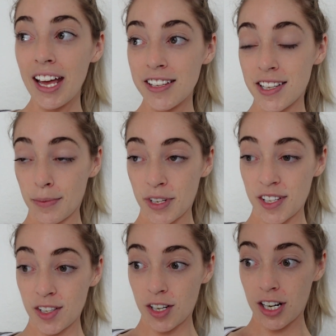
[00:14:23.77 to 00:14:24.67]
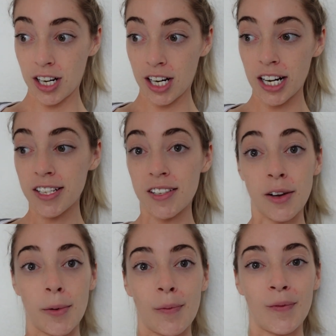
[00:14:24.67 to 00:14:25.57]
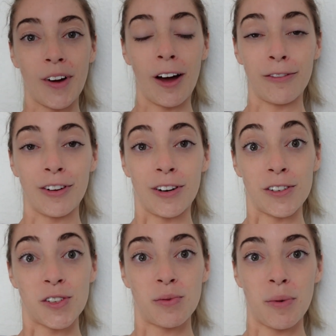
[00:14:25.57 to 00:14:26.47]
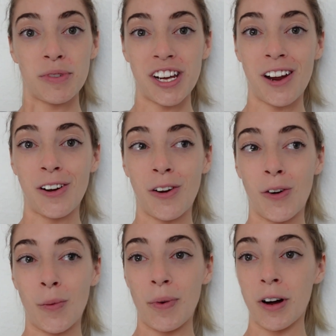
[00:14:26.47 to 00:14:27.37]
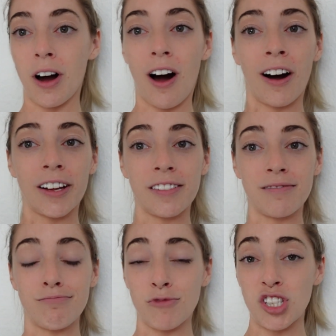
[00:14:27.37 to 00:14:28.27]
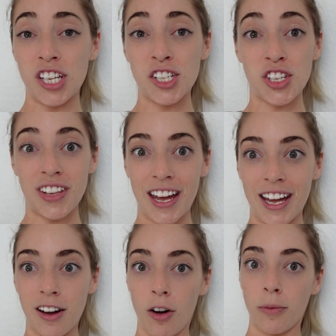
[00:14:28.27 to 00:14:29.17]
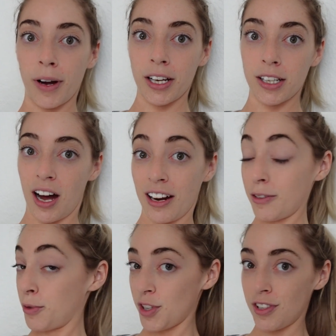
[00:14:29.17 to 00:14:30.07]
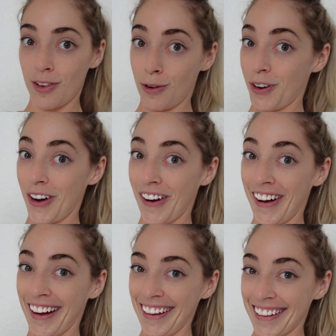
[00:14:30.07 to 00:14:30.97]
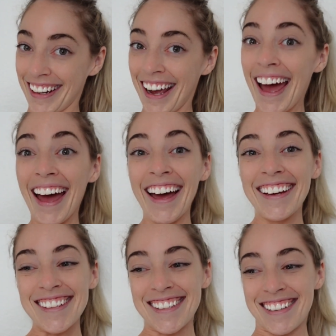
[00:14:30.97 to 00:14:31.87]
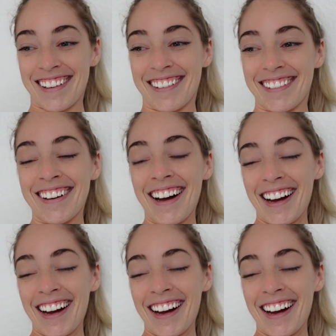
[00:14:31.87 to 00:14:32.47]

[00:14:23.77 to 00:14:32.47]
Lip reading: some dessert, some of their sweet potato pecan dish thing. Oh my God, it was so good. So